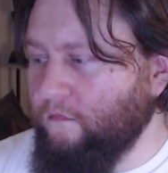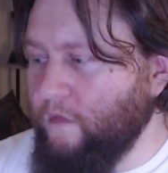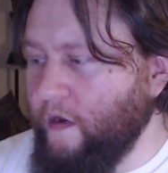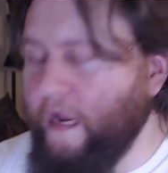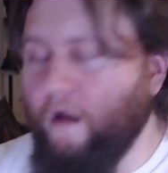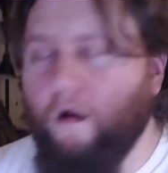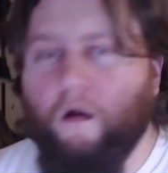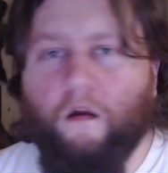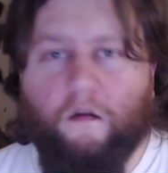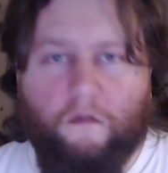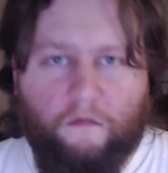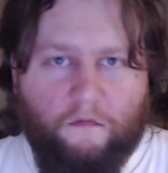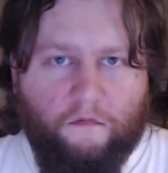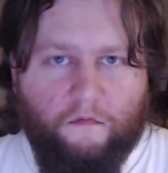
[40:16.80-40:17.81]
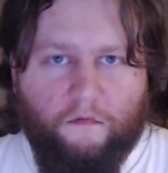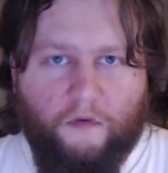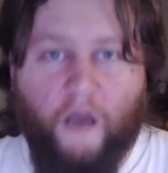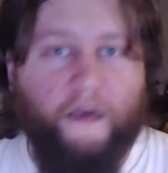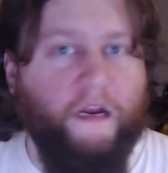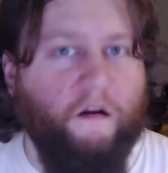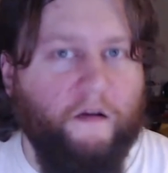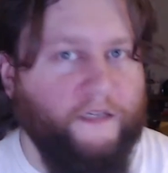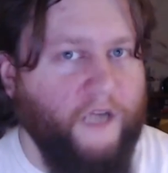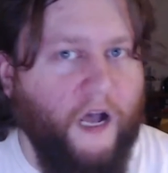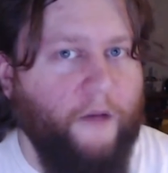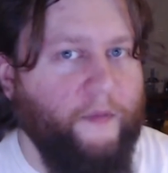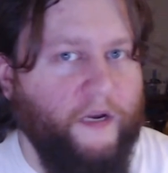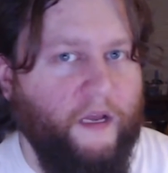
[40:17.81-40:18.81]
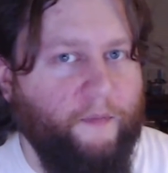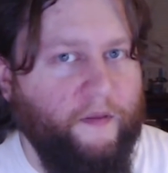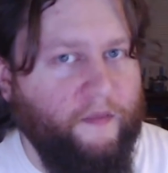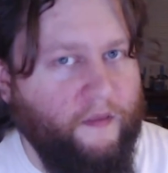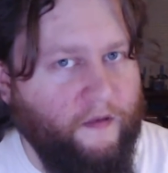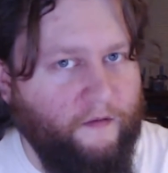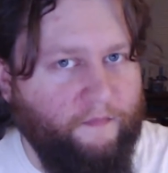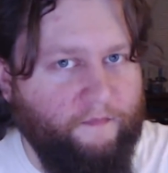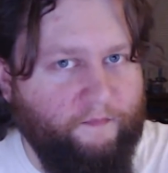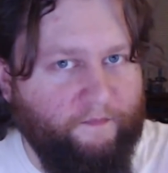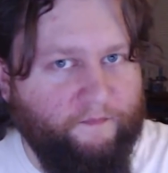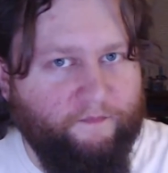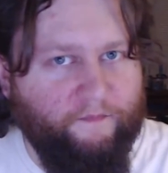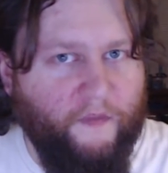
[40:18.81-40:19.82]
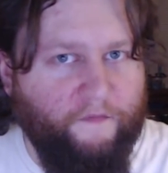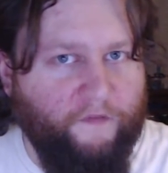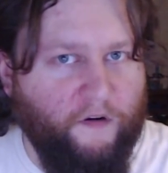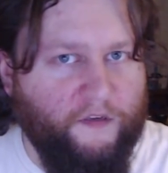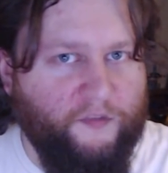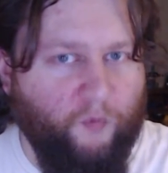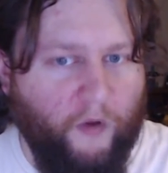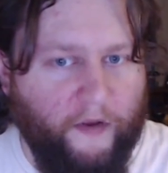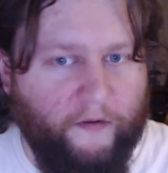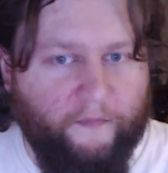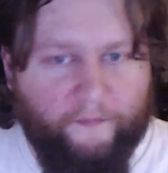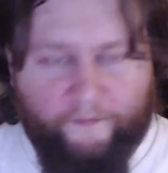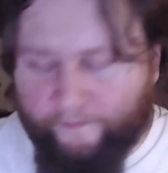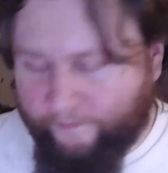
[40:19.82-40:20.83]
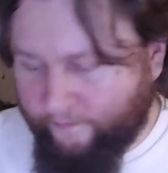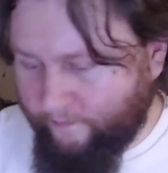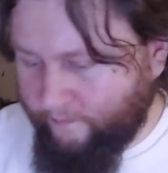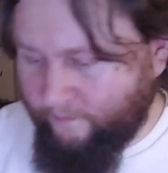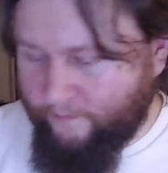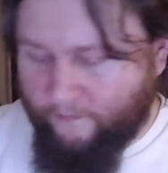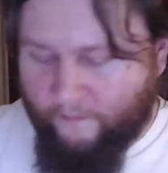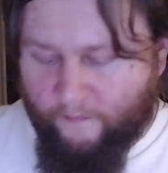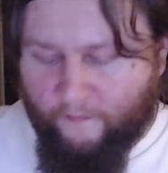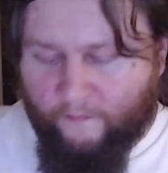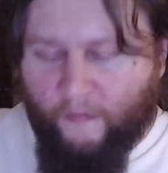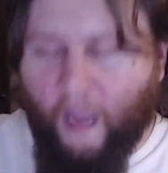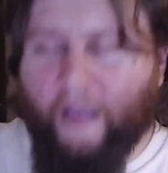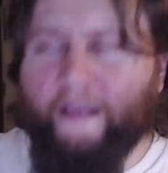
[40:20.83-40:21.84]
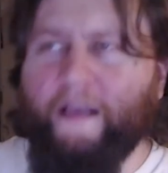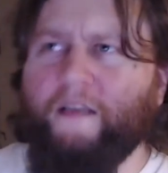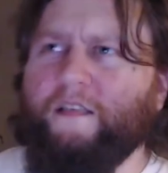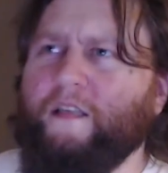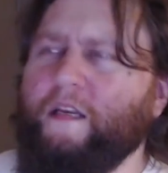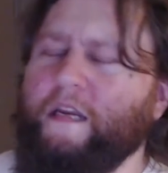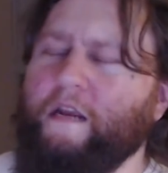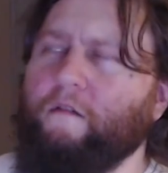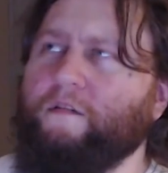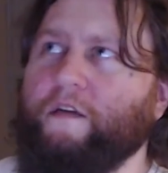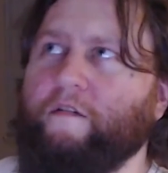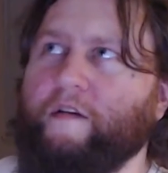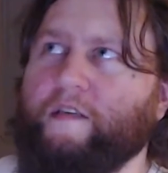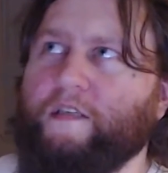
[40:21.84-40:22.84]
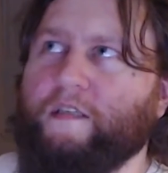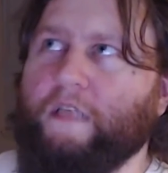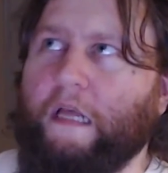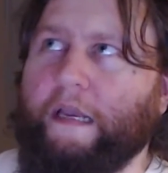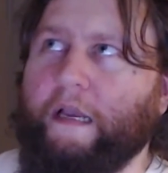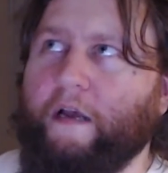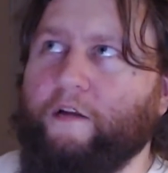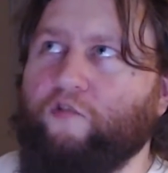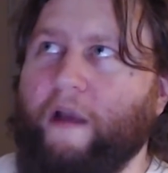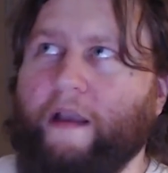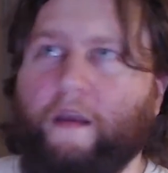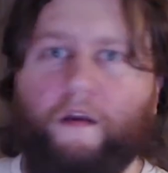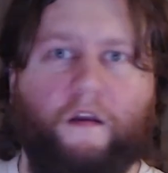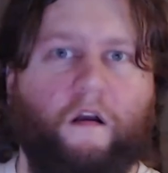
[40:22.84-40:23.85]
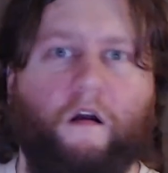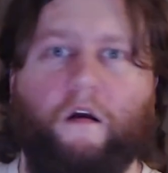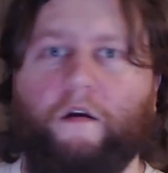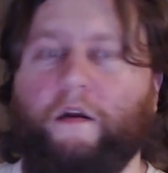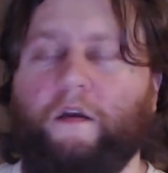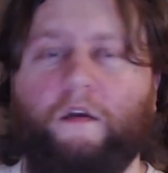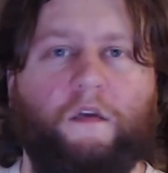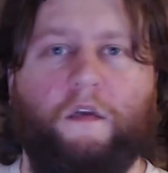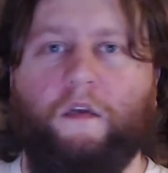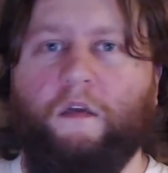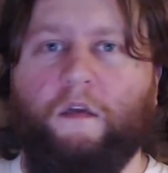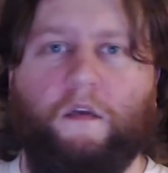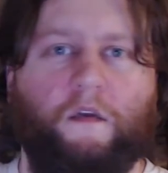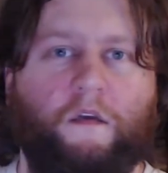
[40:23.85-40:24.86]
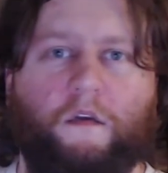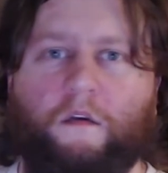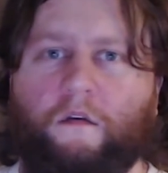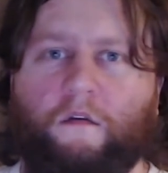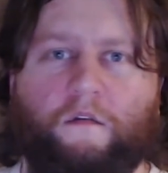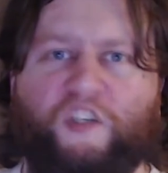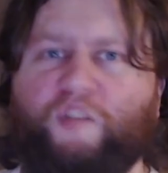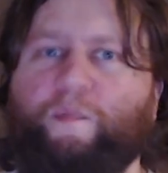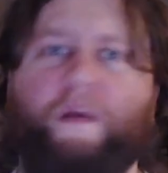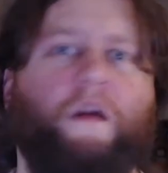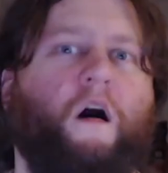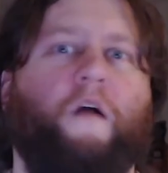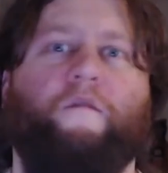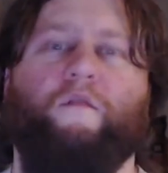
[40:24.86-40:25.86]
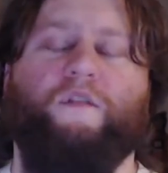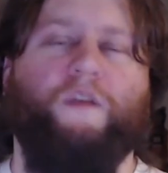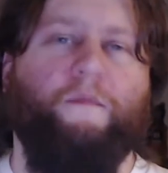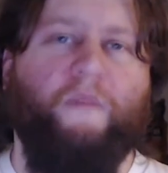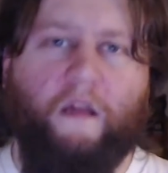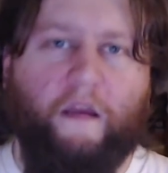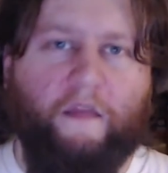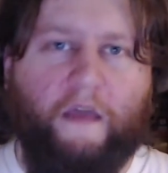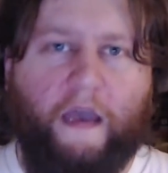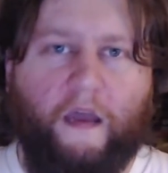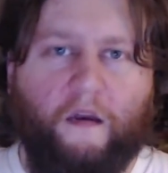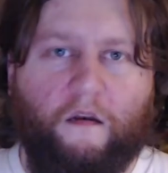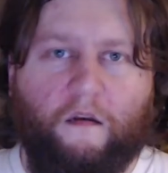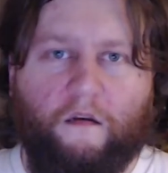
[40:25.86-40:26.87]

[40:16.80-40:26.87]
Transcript: Not Nier Automata, but the first one. I guess the Nier series is like a Dragon Guard spin-off or something like that.